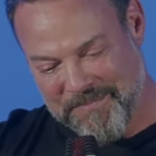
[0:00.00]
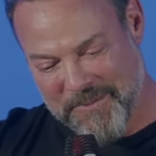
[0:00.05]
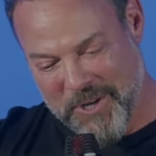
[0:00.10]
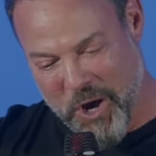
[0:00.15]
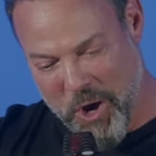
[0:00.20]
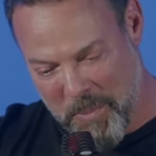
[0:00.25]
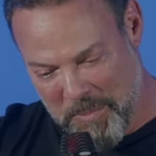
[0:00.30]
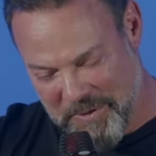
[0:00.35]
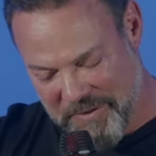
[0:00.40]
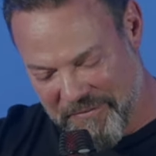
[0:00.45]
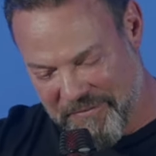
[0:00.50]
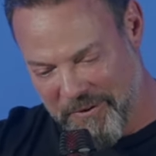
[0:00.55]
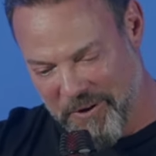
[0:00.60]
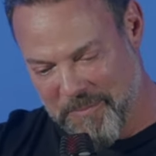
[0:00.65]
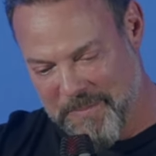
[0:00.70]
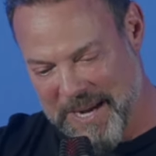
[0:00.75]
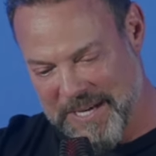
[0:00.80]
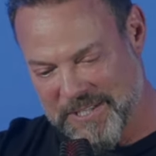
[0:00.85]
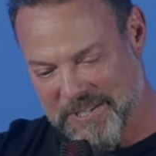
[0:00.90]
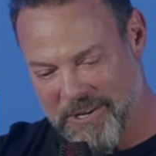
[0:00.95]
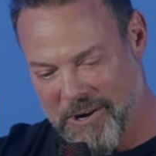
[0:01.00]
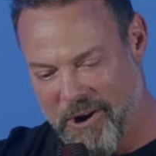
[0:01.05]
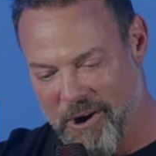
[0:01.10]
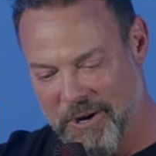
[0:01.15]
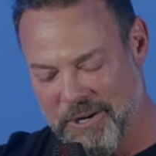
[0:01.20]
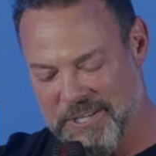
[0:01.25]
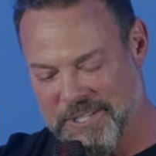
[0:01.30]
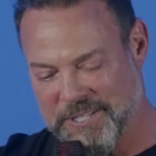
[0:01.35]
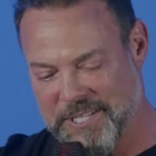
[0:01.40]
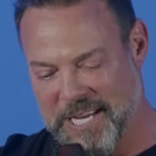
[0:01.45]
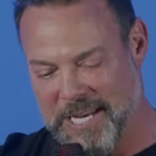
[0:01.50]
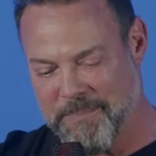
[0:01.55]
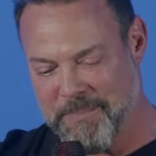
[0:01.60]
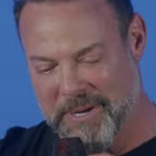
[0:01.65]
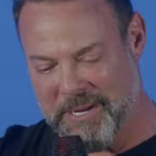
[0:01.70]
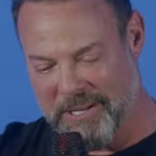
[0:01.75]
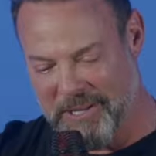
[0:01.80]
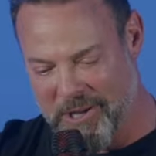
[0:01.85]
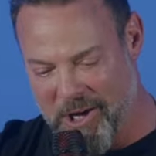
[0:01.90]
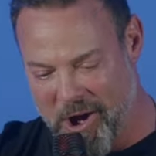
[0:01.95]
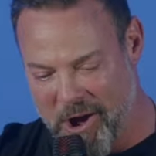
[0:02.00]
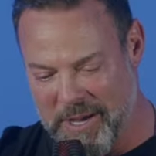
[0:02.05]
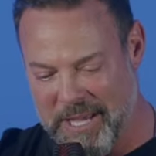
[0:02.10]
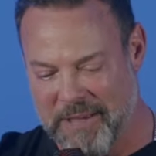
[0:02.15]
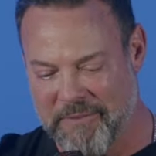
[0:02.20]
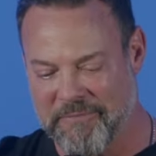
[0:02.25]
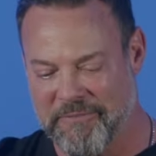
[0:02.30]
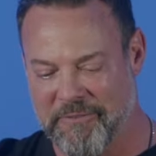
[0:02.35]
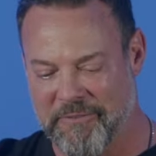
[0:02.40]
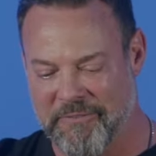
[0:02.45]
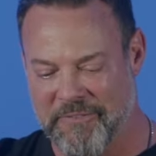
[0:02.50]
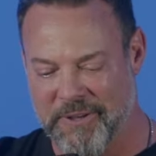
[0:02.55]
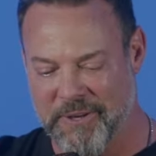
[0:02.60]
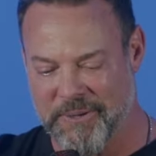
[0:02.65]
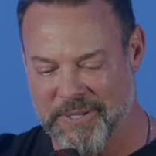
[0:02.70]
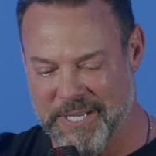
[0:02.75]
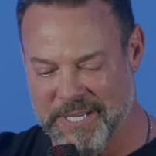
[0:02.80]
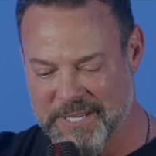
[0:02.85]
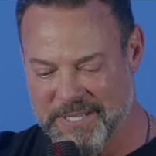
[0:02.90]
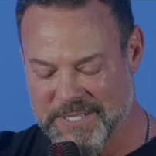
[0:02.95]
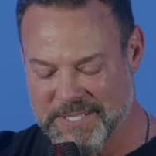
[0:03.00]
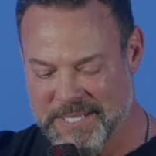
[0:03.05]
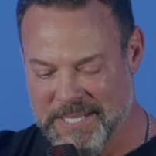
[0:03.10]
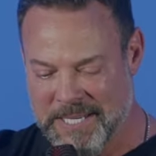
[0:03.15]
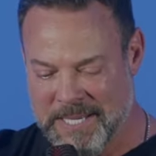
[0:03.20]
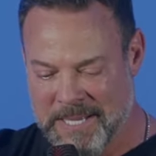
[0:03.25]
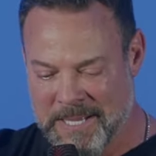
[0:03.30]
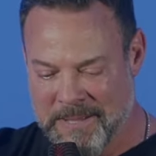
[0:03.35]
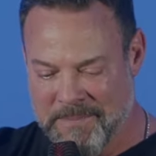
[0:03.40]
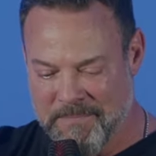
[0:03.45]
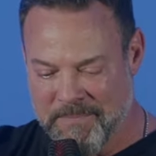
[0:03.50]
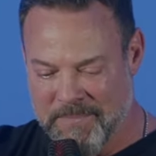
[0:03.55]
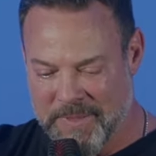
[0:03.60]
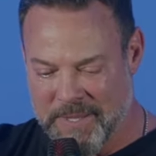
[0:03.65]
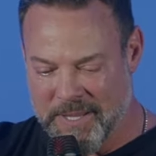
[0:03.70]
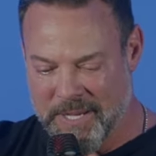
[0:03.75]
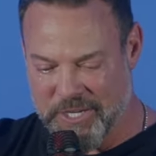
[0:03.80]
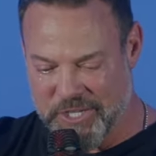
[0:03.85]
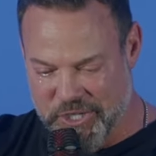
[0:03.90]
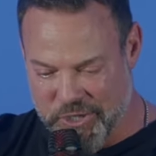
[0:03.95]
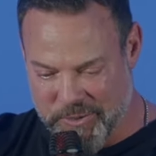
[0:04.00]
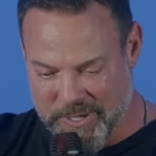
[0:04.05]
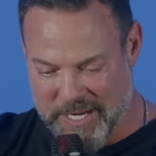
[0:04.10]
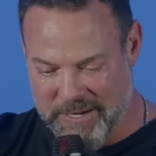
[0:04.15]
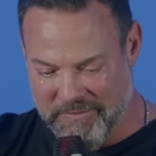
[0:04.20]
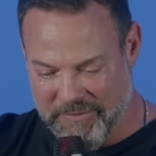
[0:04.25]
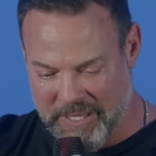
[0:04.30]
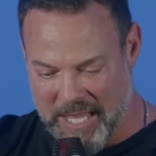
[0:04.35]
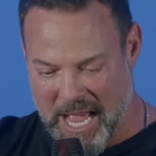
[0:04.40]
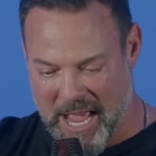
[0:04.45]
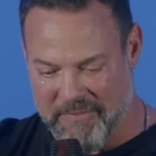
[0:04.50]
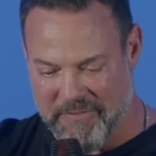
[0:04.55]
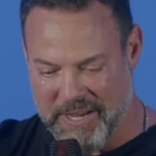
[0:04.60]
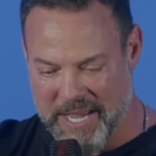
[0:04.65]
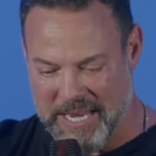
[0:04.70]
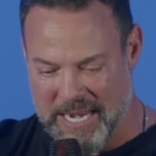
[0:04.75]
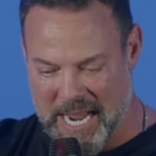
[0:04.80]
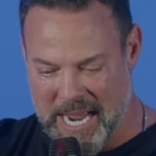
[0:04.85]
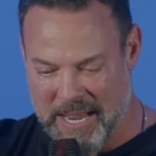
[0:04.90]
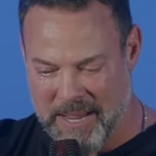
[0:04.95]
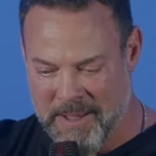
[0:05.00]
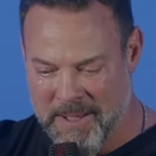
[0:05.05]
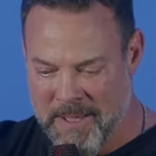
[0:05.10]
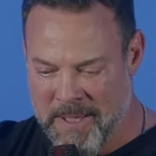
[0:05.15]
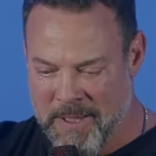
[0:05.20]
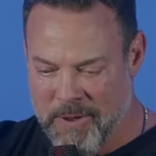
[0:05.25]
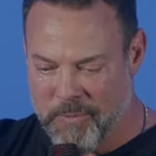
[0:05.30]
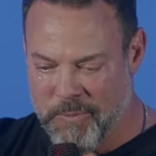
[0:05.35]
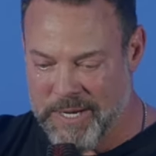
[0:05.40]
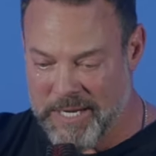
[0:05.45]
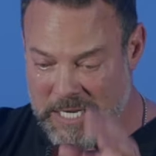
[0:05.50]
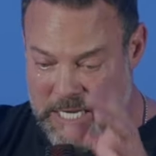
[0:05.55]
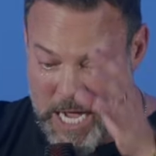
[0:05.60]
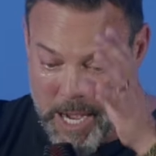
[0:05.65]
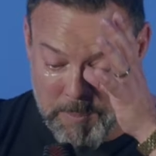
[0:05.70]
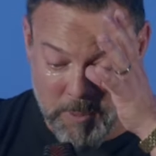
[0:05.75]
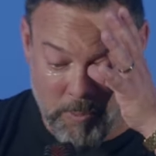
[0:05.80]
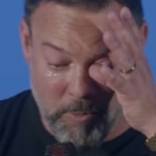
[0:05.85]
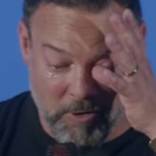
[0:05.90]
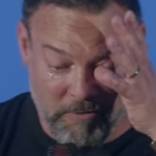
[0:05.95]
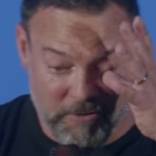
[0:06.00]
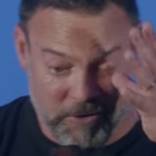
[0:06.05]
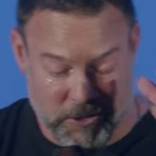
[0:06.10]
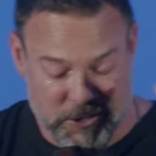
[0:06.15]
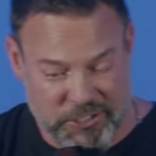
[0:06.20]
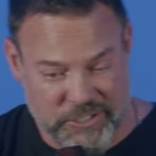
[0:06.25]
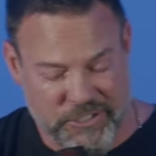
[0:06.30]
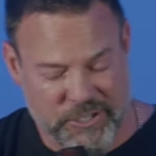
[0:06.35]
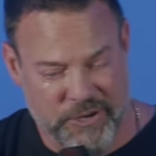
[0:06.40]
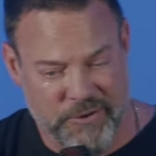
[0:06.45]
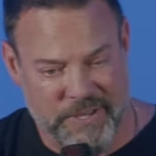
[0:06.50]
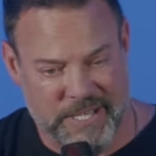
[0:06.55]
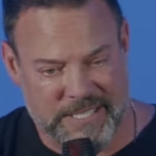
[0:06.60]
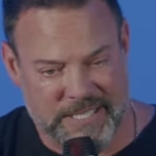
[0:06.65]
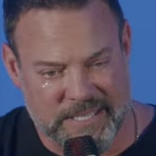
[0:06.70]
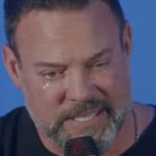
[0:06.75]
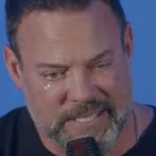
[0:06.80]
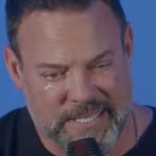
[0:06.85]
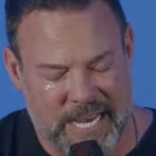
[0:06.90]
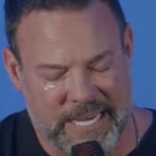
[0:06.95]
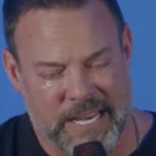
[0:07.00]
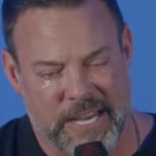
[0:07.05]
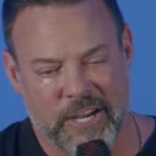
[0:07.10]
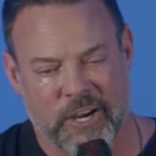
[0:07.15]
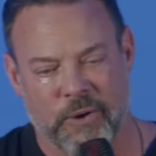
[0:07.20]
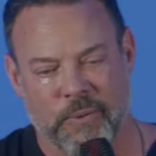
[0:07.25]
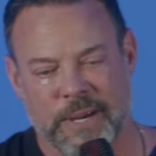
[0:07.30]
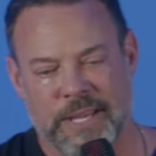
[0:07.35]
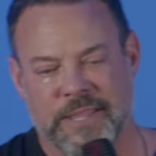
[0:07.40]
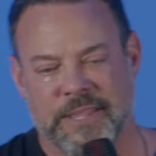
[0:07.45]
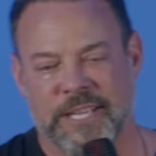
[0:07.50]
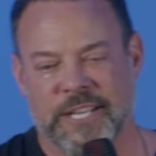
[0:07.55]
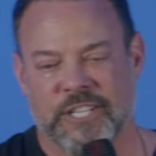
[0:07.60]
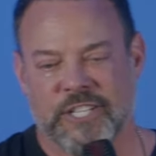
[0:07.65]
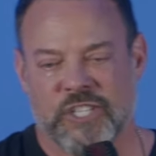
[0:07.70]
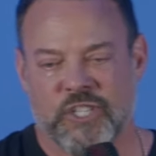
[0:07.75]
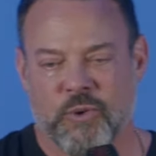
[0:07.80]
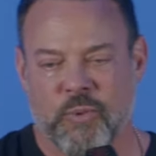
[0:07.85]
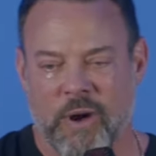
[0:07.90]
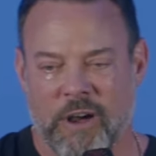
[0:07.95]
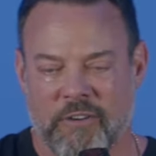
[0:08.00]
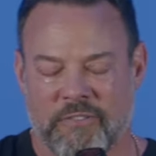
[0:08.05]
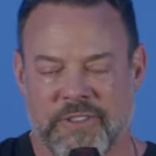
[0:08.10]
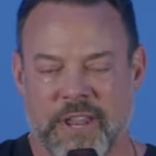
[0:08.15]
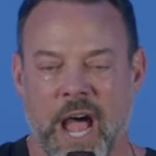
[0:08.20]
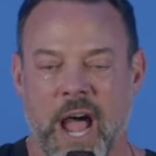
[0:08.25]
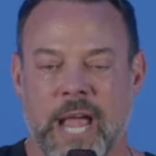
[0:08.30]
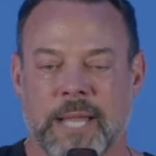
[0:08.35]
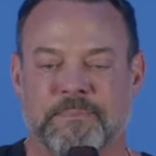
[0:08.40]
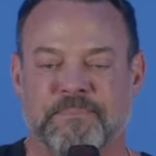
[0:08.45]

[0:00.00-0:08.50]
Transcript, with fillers: Hope deferred makes the heart sick, but a longing fulfilled is a tree of life. Can I read a couple more verses to you? This is Second Corinthians 12 9.